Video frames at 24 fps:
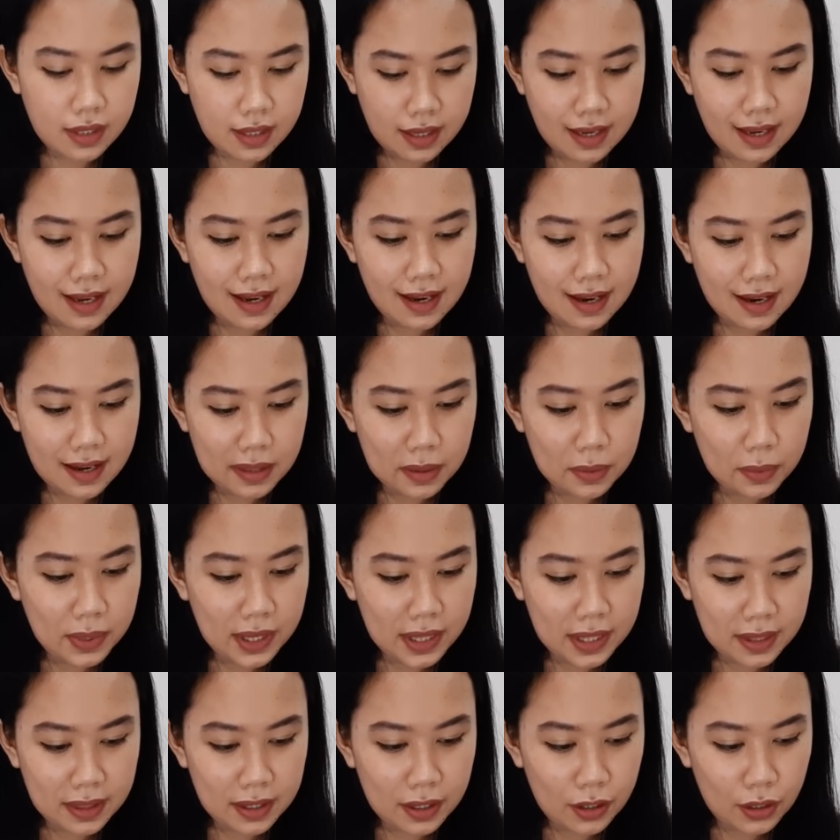Yeah, the
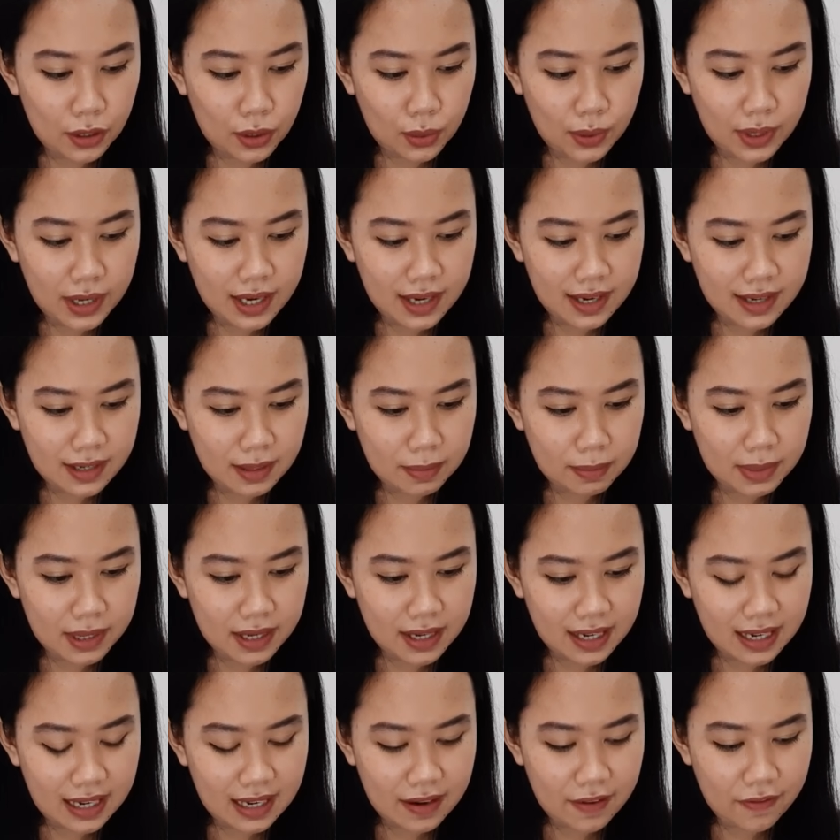way that they're doing it is a
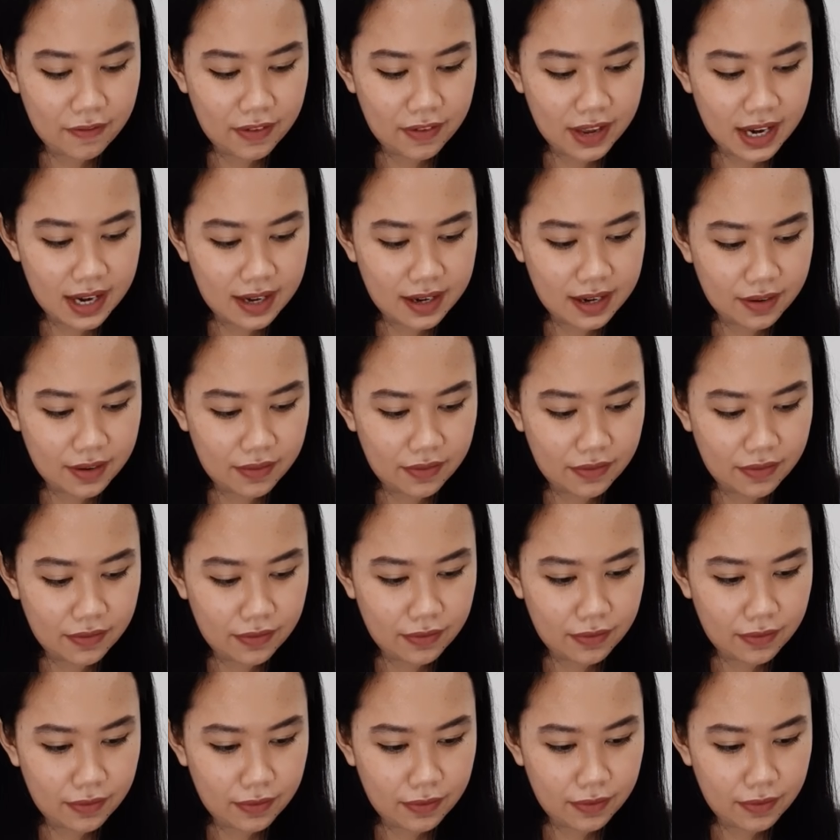bit ineffective.